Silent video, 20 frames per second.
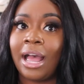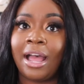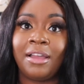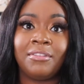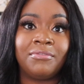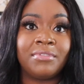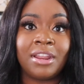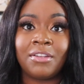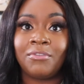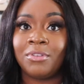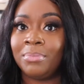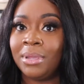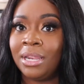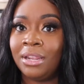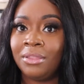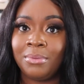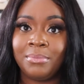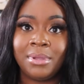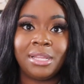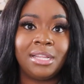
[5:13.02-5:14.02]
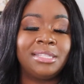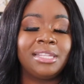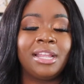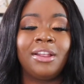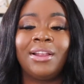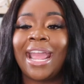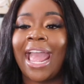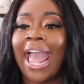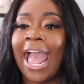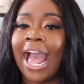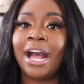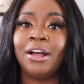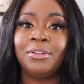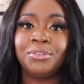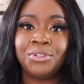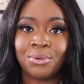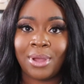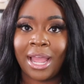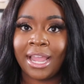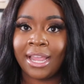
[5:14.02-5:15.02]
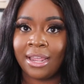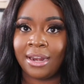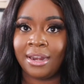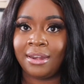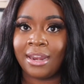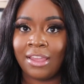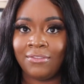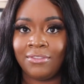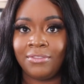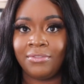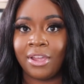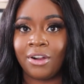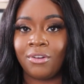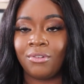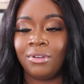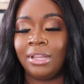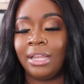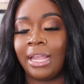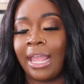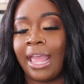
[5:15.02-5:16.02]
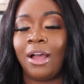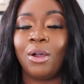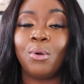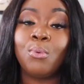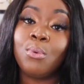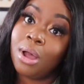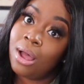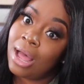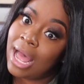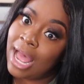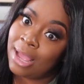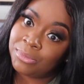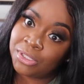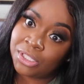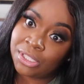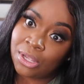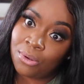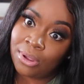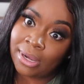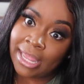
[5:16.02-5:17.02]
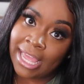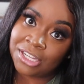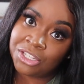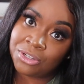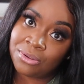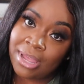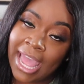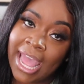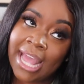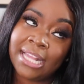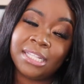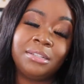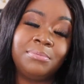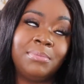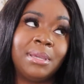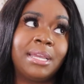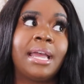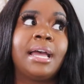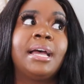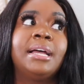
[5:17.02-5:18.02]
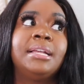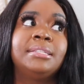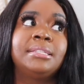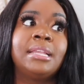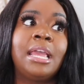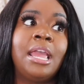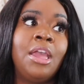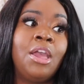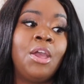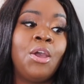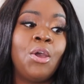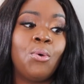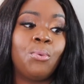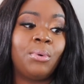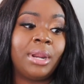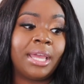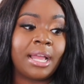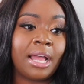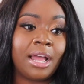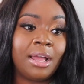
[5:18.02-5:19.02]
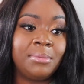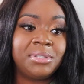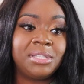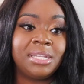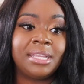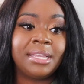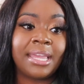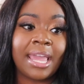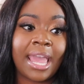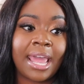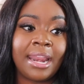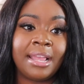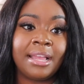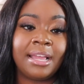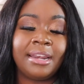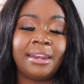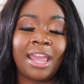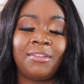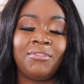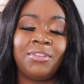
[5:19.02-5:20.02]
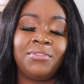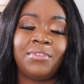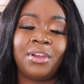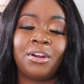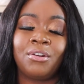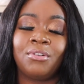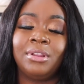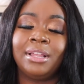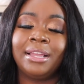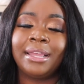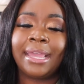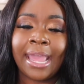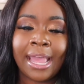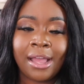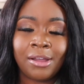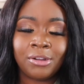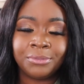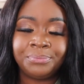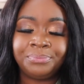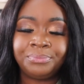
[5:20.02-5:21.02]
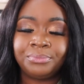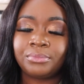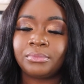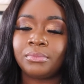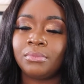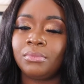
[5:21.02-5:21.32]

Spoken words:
I've never been in the military. How do I get a Navy Federal account? Well, I'm so glad you asked, because when it comes to getting a Navy Federal account,